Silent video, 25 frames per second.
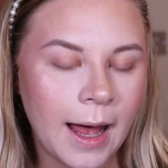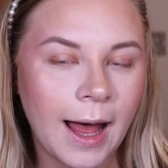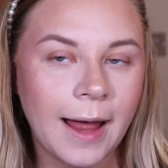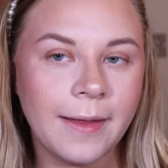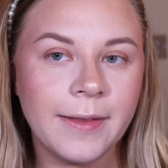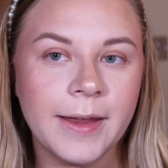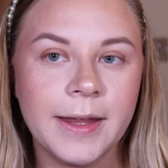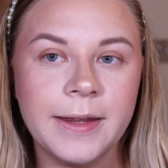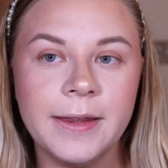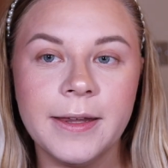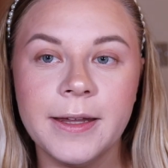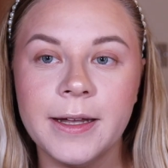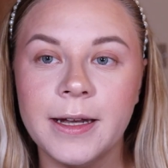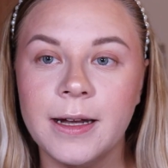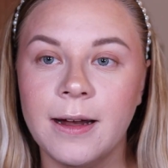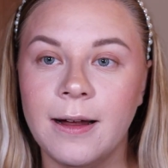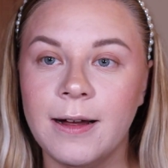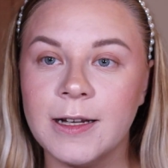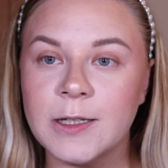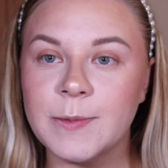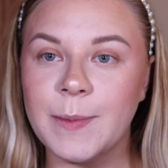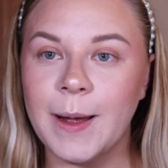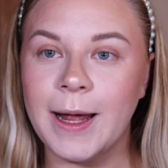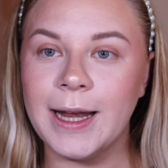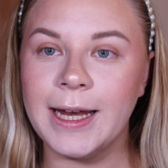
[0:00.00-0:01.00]
And then the
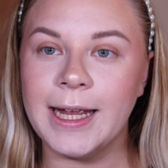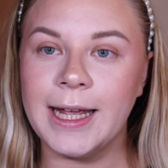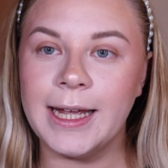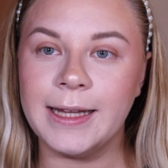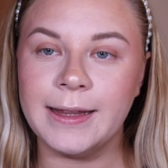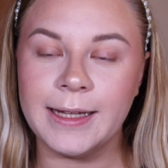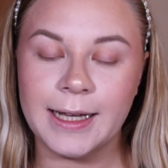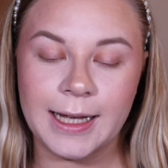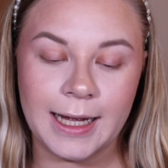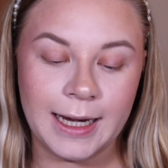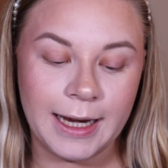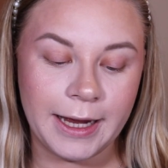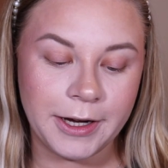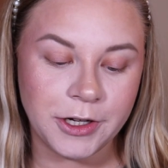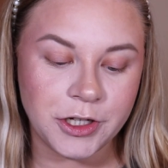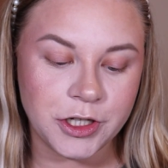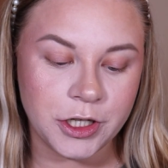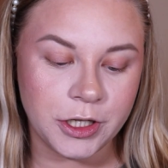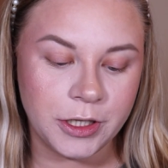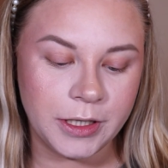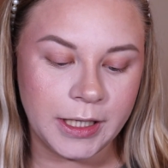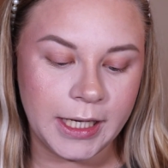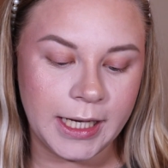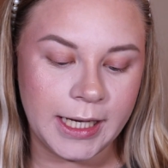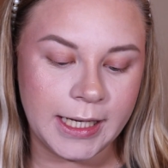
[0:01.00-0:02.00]
last palette in the
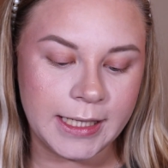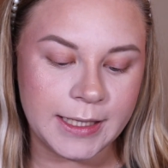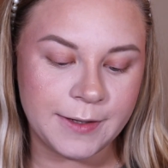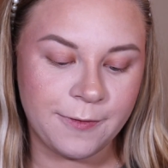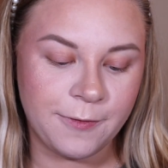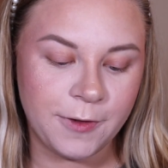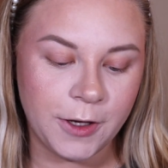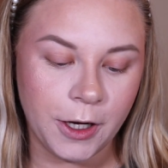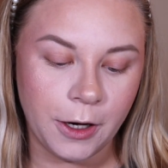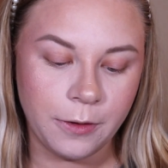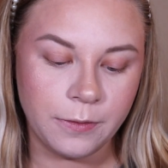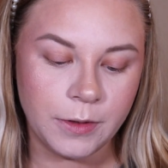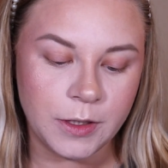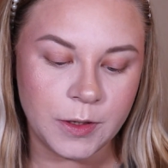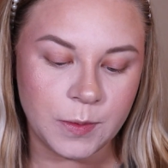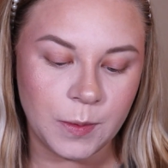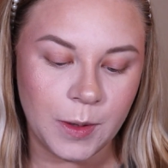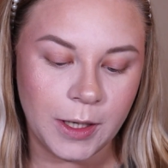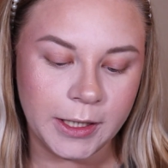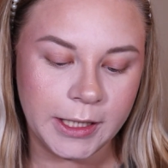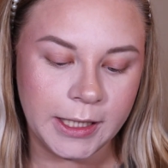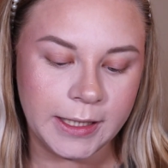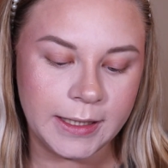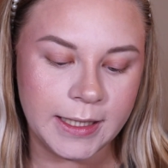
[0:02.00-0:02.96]
collection is Fiona's one,